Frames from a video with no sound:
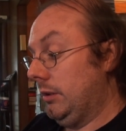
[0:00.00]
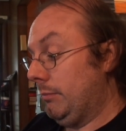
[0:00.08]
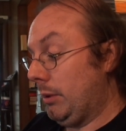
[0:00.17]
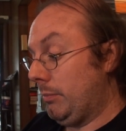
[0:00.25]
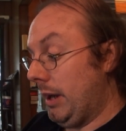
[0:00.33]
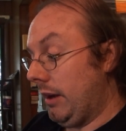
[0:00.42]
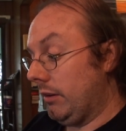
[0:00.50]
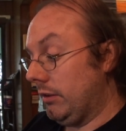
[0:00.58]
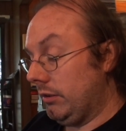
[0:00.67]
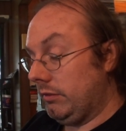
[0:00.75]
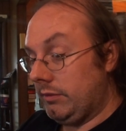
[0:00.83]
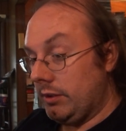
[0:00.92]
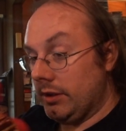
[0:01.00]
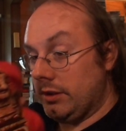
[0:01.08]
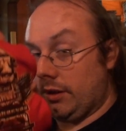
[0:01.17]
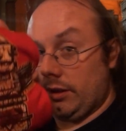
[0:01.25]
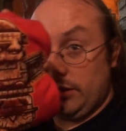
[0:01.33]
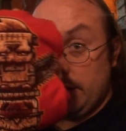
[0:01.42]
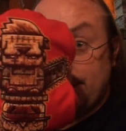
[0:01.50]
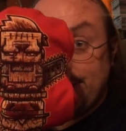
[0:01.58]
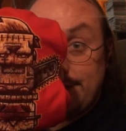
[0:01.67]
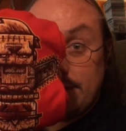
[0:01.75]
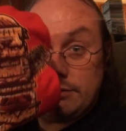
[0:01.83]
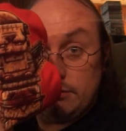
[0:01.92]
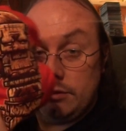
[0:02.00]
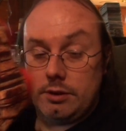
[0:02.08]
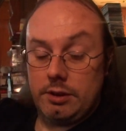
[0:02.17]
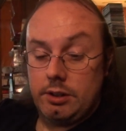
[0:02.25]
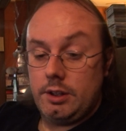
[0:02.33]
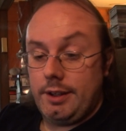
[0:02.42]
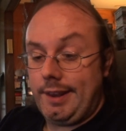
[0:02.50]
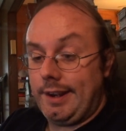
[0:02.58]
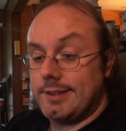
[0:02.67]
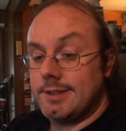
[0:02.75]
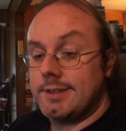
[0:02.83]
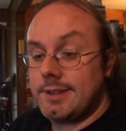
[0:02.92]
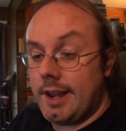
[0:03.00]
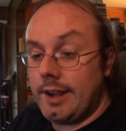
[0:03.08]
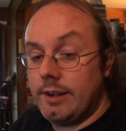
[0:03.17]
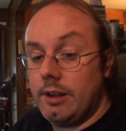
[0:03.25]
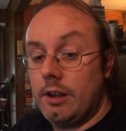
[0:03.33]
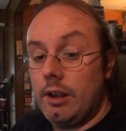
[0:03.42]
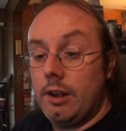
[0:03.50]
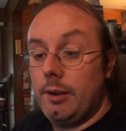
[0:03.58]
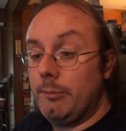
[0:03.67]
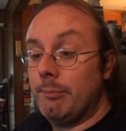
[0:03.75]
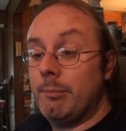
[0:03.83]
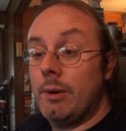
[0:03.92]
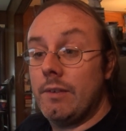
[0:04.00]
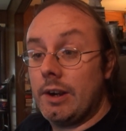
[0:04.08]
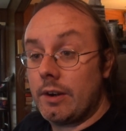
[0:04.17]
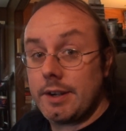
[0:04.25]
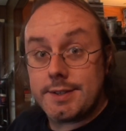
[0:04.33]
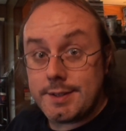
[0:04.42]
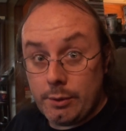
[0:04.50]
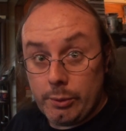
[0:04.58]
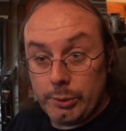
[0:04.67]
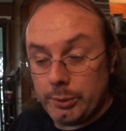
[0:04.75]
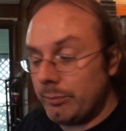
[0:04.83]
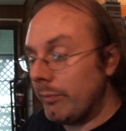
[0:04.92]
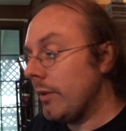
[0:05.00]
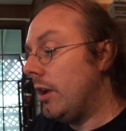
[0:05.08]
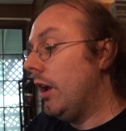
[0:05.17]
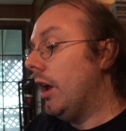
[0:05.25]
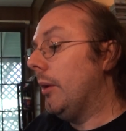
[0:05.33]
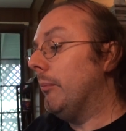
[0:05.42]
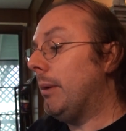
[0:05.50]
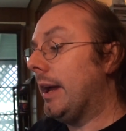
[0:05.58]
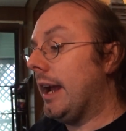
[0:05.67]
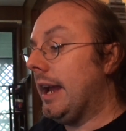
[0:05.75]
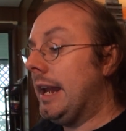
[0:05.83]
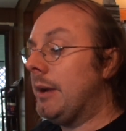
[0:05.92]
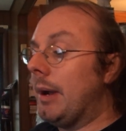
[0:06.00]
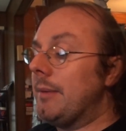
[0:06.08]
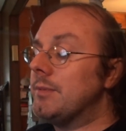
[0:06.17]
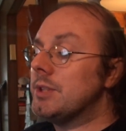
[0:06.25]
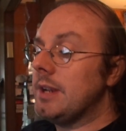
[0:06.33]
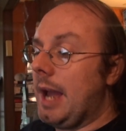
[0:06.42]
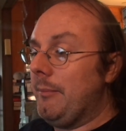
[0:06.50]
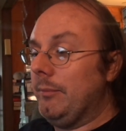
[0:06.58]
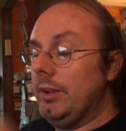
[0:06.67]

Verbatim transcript: prepared for the darkness that is inside my very soul. But uh, anyway, so yeah,